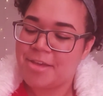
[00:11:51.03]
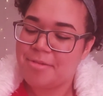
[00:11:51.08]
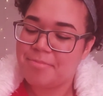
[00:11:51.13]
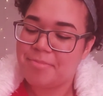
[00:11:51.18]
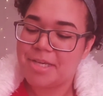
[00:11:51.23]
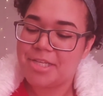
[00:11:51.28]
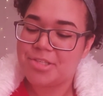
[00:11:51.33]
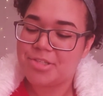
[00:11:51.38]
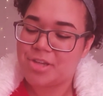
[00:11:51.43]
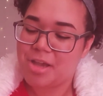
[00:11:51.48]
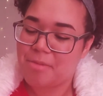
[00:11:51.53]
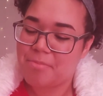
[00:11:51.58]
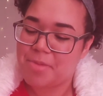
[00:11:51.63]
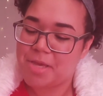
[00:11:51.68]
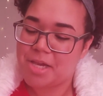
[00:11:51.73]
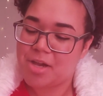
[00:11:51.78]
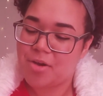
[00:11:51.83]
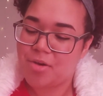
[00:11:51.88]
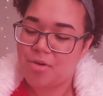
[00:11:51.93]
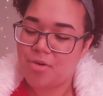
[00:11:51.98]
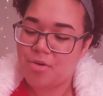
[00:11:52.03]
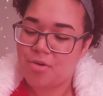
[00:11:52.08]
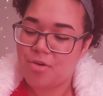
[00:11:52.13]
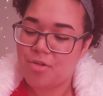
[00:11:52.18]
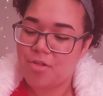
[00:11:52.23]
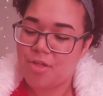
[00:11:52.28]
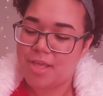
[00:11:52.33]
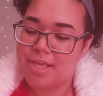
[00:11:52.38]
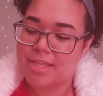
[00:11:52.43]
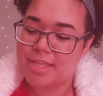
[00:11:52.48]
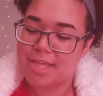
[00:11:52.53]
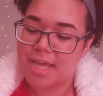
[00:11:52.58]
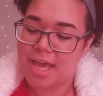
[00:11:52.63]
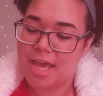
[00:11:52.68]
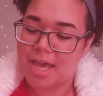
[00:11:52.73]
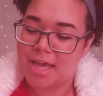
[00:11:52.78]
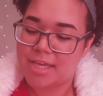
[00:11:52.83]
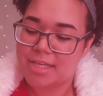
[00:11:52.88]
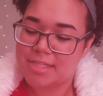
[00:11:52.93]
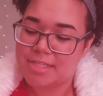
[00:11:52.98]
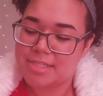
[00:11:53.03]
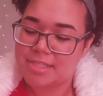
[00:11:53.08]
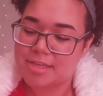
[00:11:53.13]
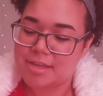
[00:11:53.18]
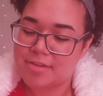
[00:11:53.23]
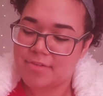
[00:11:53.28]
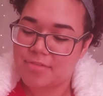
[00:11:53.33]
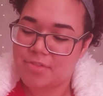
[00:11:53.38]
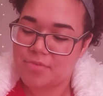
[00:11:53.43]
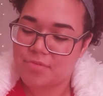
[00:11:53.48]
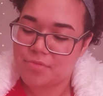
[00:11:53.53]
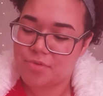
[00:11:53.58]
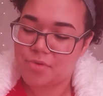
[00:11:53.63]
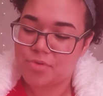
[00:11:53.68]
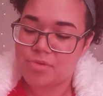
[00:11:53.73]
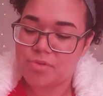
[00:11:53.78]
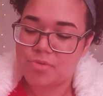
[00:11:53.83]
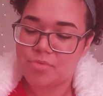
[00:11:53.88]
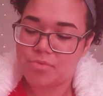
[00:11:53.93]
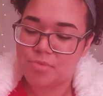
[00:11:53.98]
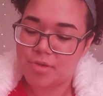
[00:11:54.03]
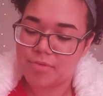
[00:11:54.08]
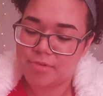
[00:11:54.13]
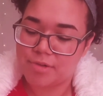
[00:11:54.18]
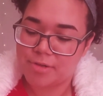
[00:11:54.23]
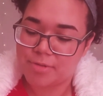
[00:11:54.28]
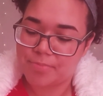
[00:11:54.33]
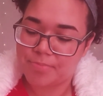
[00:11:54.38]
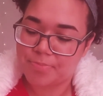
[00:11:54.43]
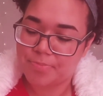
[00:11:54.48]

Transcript: by chopping a hole in the ice of the frozen river.